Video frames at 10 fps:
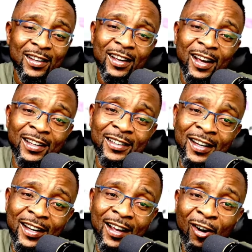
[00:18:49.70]
And then
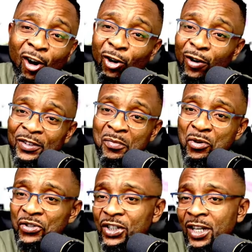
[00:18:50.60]
all of the
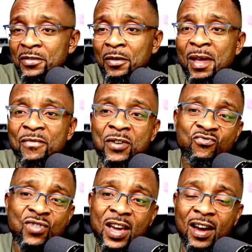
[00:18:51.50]
musicians from
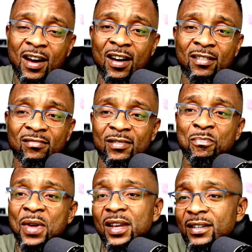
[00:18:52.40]
everywhere,
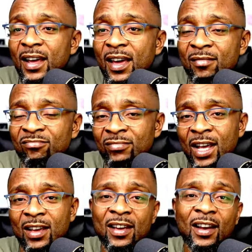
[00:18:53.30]
pay them,
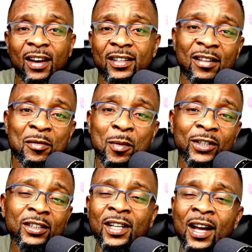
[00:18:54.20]
let everybody
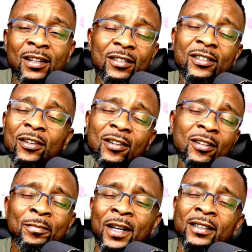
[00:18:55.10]
dance
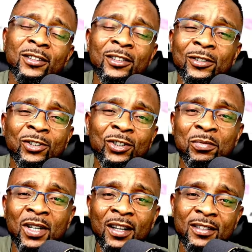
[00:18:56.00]
up and, you know,
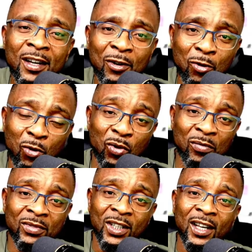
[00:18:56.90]
jubilate and go.
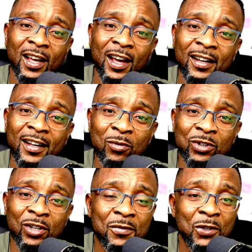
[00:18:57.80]
And then we
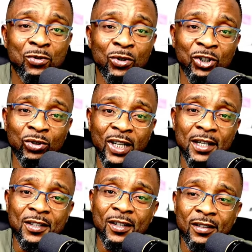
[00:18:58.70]
just feel so
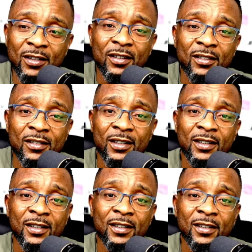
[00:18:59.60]
united.
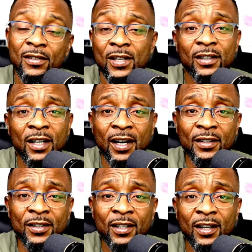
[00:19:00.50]
These are the
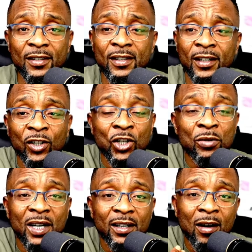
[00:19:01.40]
ideas.
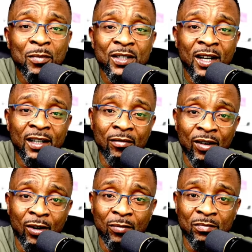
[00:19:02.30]
Human capital
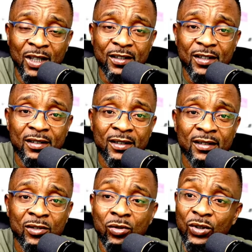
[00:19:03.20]
development
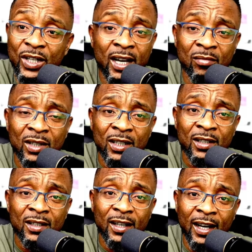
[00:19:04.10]
to them.
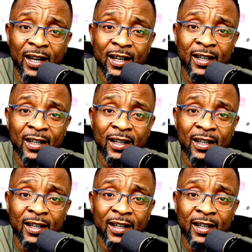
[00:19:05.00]
Eh?